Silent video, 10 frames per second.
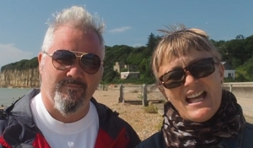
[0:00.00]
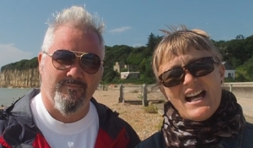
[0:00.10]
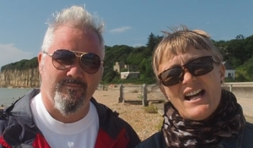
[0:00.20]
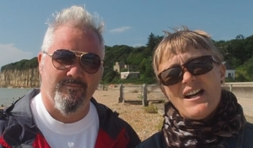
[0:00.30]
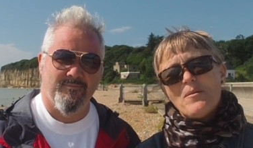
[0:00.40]

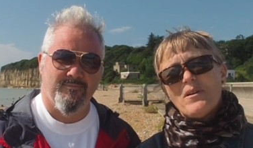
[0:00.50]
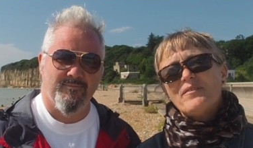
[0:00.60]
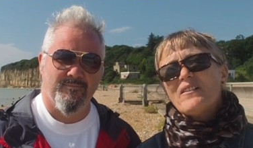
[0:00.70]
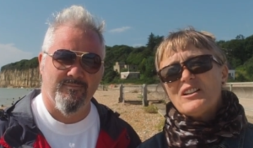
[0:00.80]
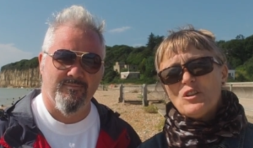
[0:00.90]
Speaker 1: um,
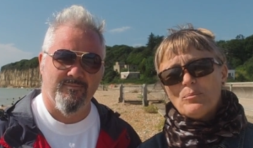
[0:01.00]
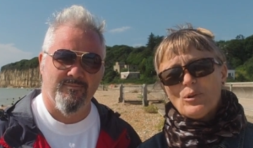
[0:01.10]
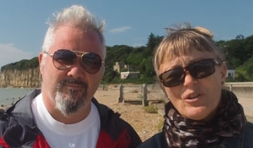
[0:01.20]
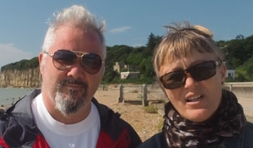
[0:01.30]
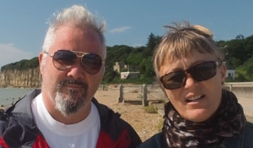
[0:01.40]
a very new
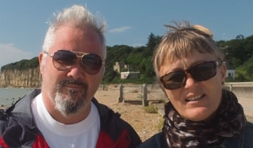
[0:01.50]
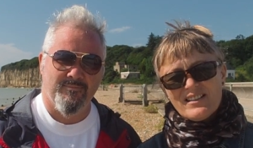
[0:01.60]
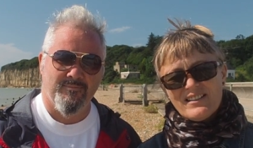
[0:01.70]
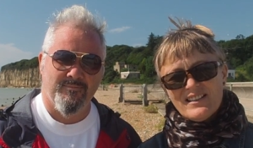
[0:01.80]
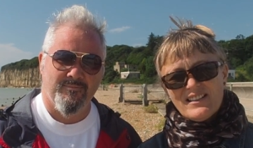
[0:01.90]

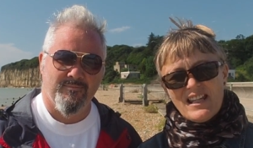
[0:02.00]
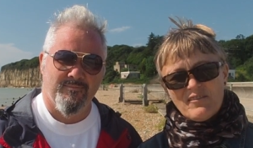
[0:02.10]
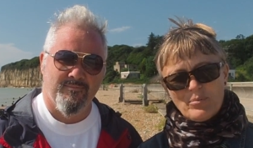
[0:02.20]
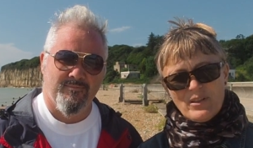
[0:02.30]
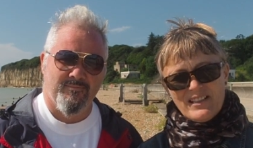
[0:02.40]
product that
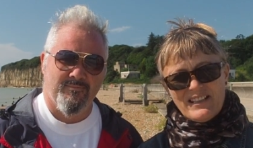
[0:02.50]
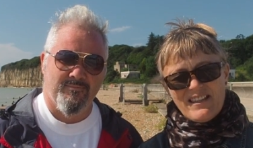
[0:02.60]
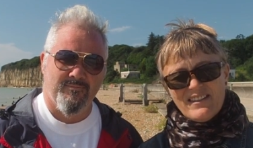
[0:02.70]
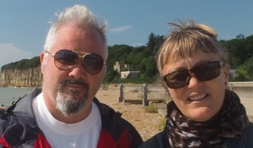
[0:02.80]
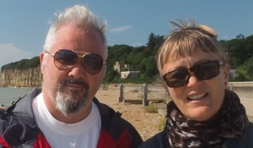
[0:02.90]
they've put
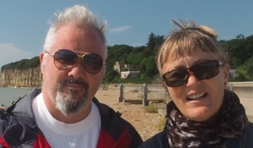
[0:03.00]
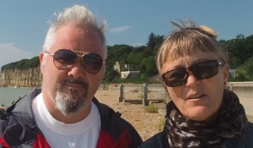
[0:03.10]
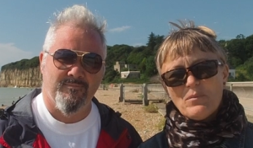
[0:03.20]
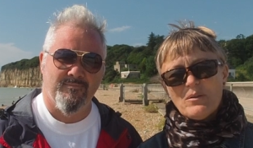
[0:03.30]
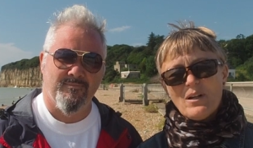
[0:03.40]
together.
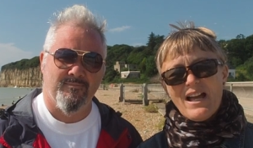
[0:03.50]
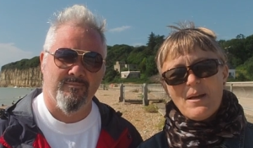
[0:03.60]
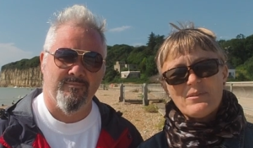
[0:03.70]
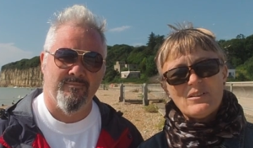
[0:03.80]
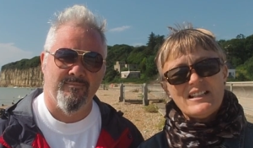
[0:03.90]
And we were
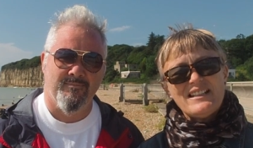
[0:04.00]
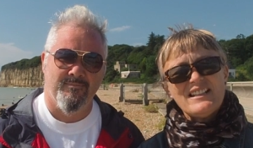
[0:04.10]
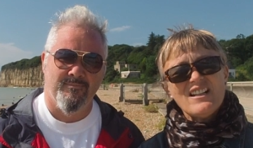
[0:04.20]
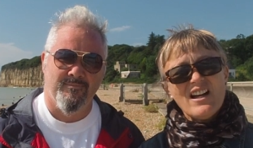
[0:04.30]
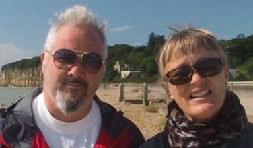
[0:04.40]
absolutely
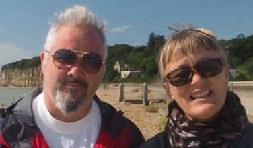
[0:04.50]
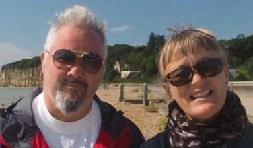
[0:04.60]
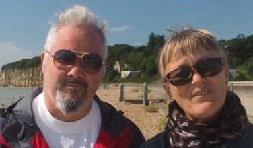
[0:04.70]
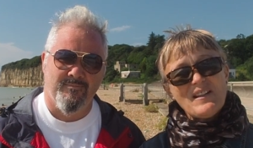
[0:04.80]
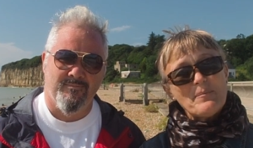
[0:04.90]

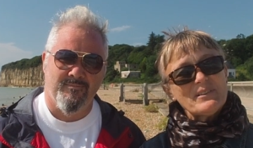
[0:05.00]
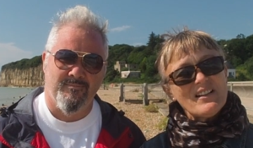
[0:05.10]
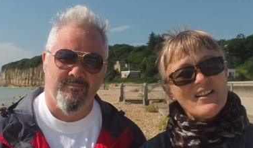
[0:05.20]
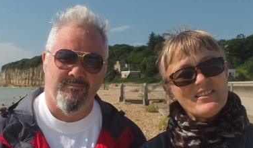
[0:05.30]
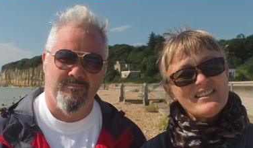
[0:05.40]
delighted,
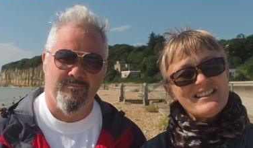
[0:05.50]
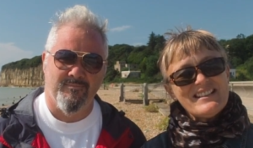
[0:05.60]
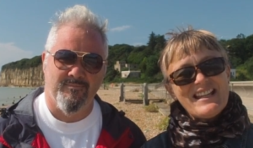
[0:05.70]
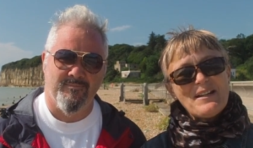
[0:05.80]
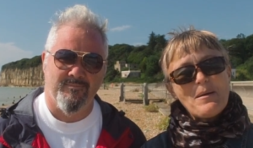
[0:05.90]

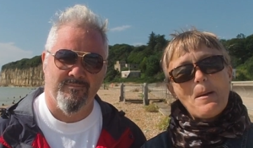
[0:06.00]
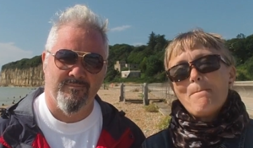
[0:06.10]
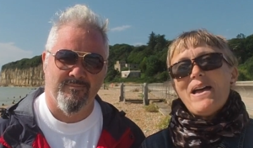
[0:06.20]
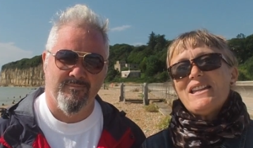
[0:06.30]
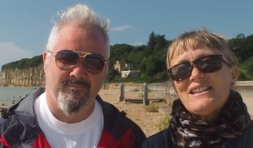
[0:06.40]
flabbergasted, and
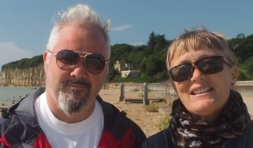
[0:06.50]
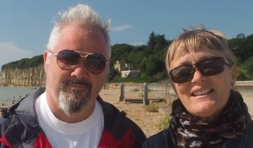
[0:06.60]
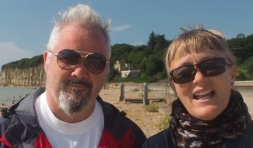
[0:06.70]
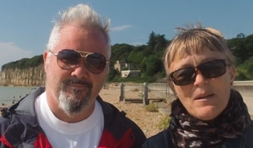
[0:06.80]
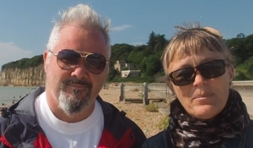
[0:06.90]
amazed
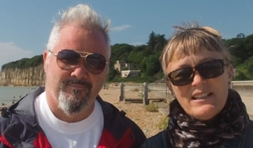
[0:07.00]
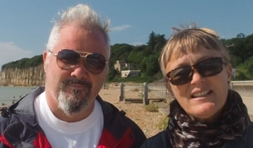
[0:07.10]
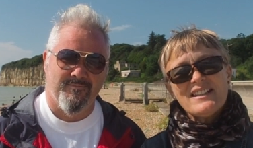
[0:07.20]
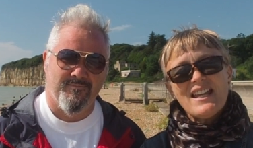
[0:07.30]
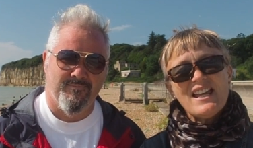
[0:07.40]
and happy
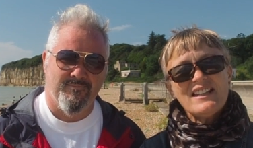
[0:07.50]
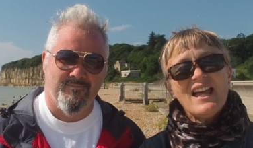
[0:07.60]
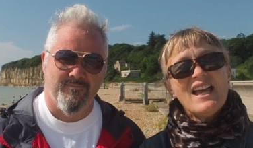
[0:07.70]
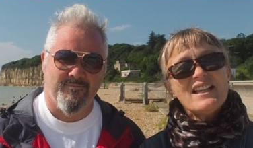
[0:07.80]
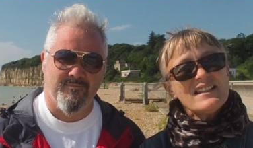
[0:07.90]
to say
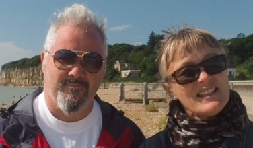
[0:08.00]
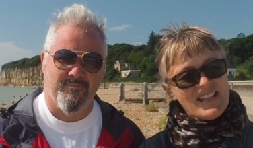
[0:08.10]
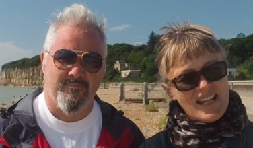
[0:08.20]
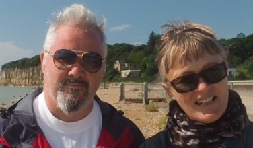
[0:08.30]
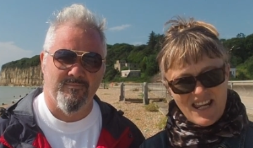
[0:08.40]
to
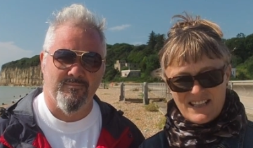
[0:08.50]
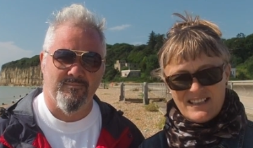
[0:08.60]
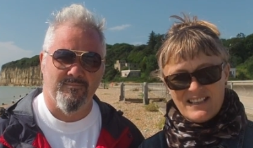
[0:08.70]
say yes